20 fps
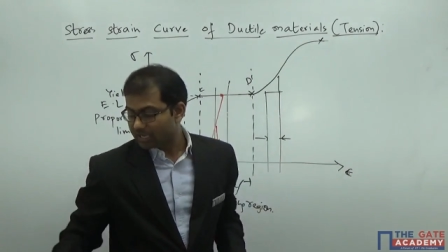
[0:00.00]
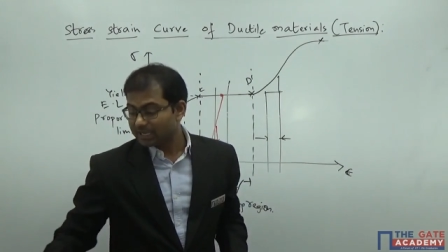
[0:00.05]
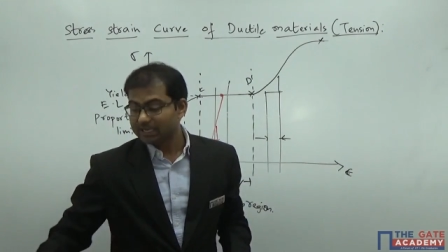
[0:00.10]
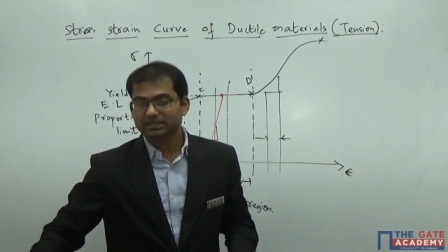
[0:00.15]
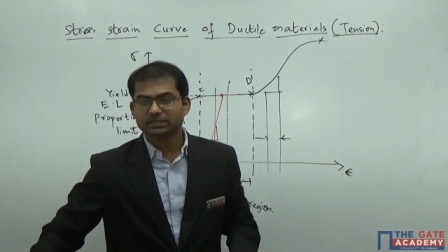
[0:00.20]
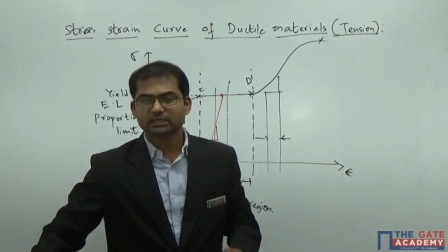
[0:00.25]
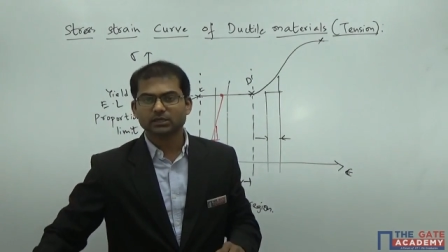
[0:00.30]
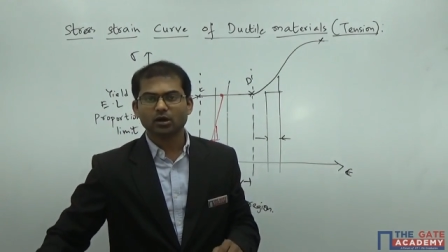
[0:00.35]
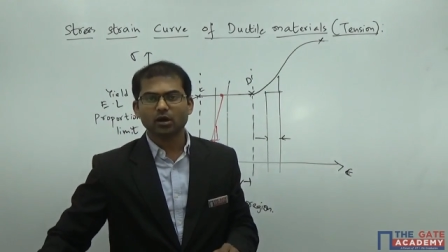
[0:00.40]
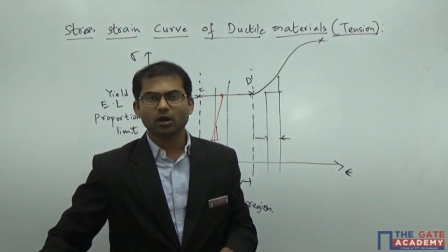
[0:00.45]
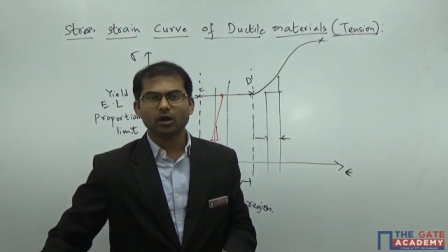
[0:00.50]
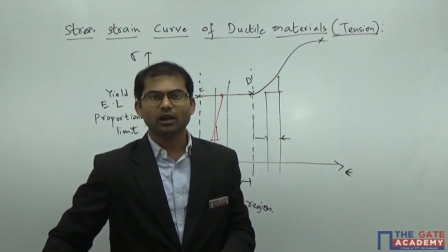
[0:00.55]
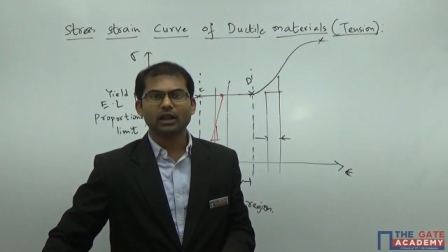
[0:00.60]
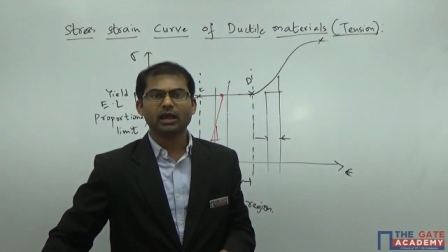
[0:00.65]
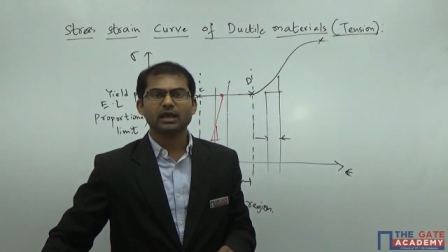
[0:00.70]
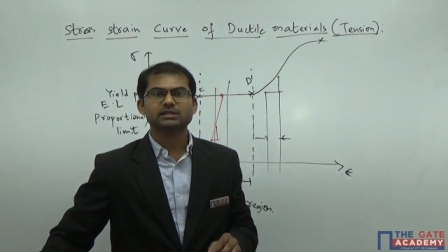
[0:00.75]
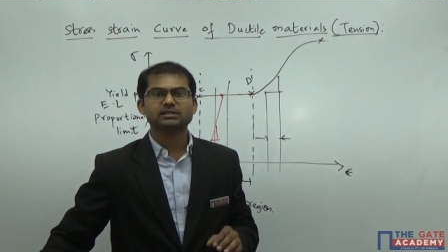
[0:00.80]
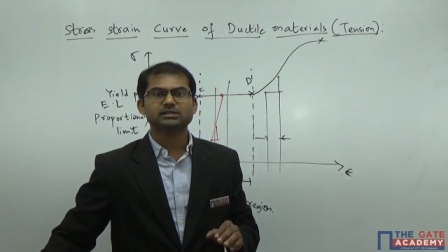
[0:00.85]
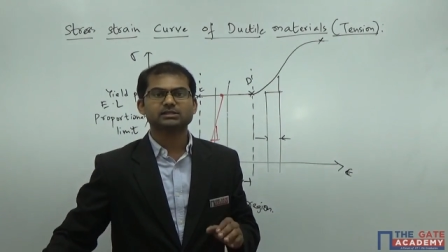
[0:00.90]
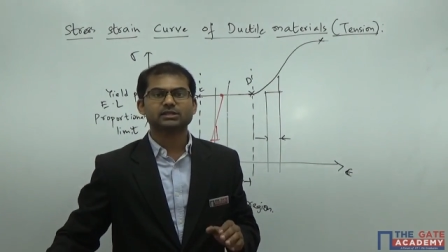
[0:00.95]
is called
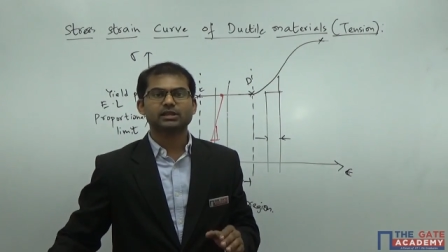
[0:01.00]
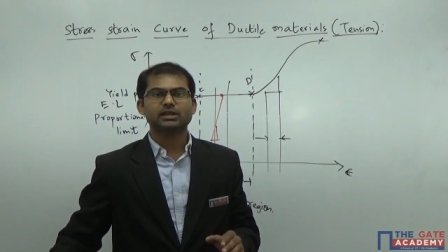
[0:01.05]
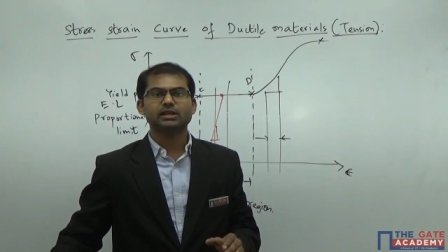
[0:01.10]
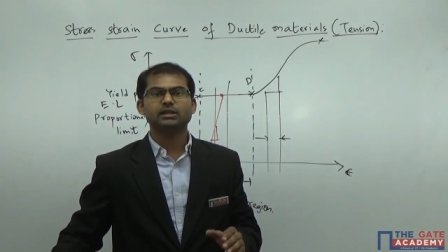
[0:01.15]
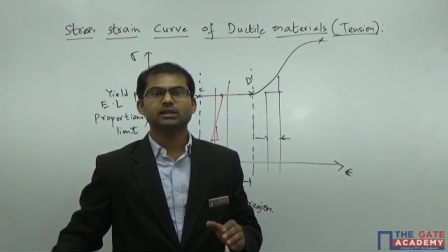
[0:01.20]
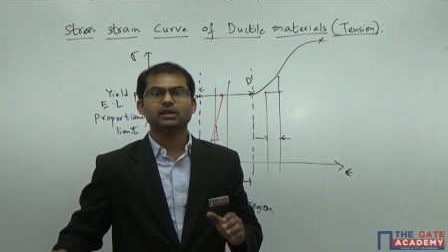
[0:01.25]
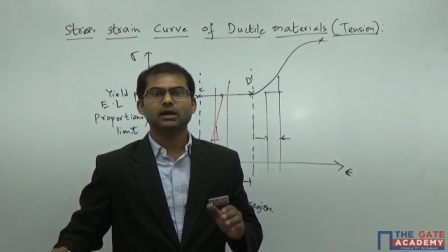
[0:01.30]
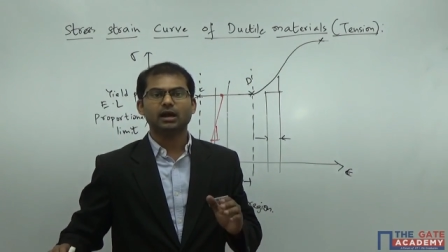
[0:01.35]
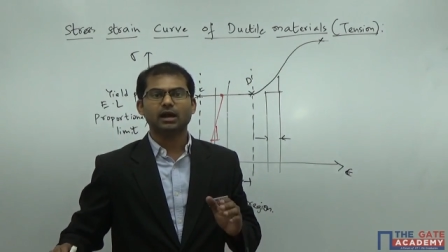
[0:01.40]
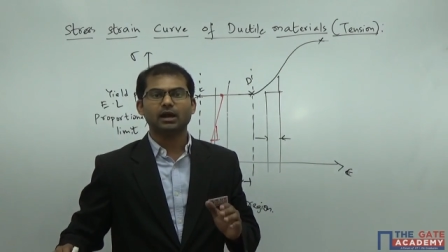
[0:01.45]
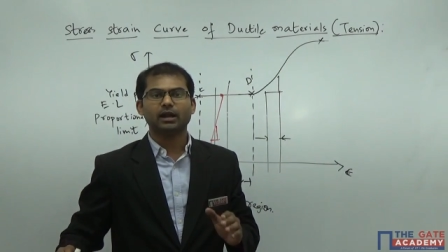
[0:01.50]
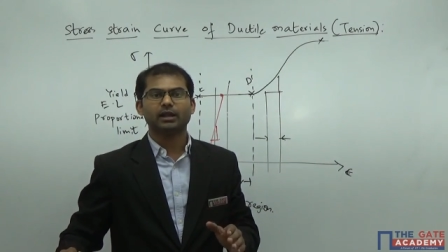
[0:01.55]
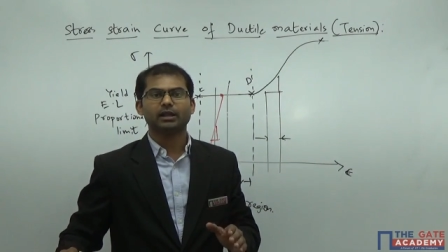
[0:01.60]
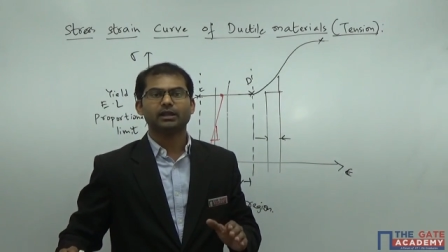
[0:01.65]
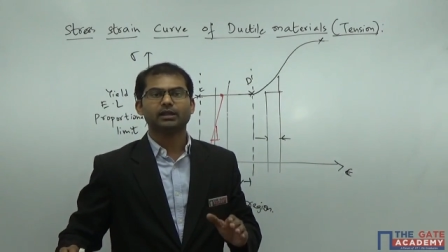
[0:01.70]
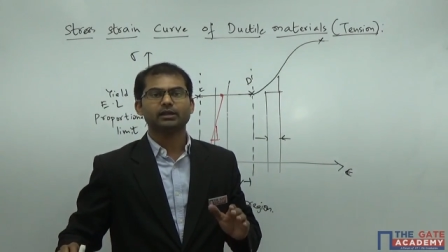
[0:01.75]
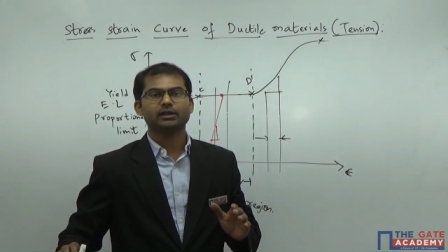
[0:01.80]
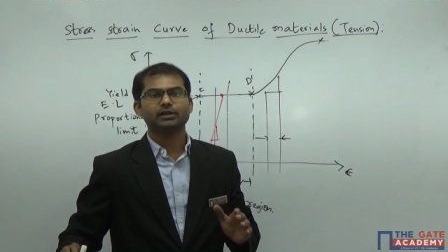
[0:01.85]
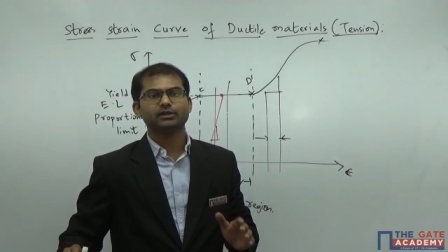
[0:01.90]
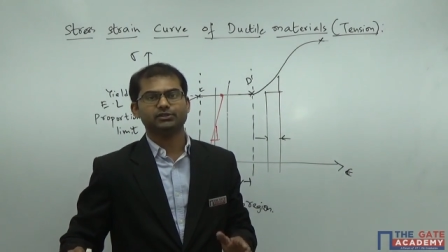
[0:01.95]
as strain
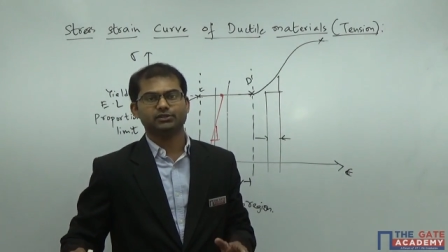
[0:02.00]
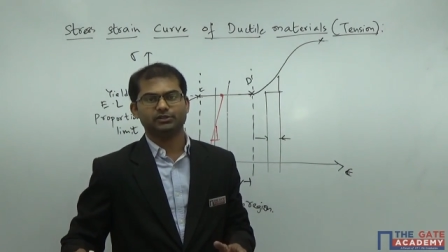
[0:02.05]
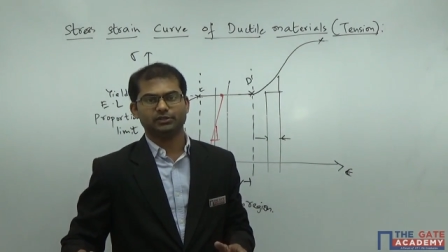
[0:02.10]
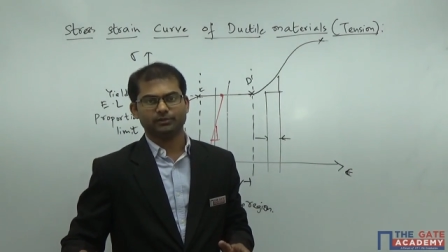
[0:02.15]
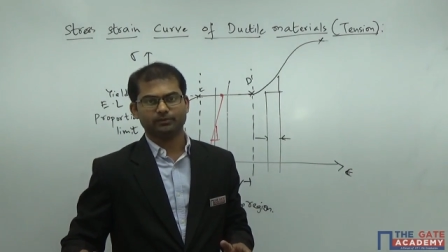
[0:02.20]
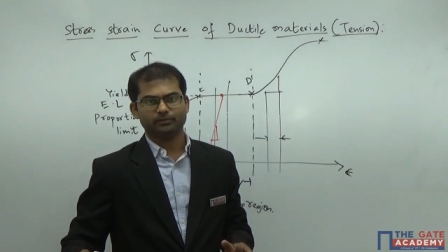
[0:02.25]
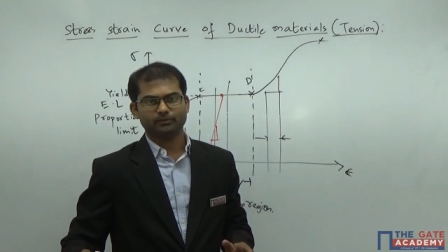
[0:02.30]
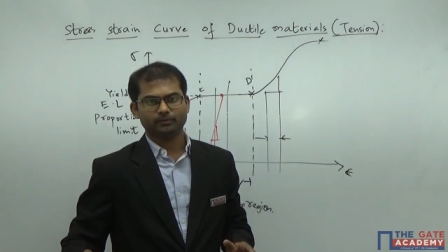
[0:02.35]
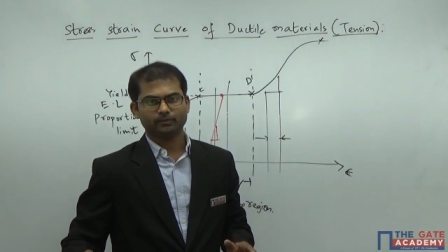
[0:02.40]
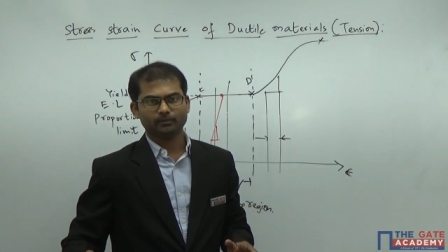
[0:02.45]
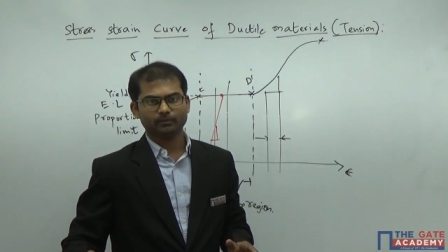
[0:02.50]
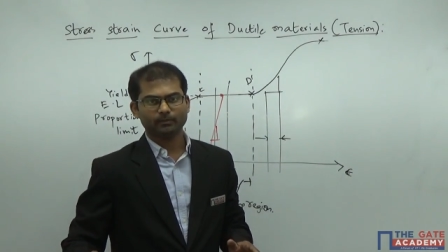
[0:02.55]
hardening region.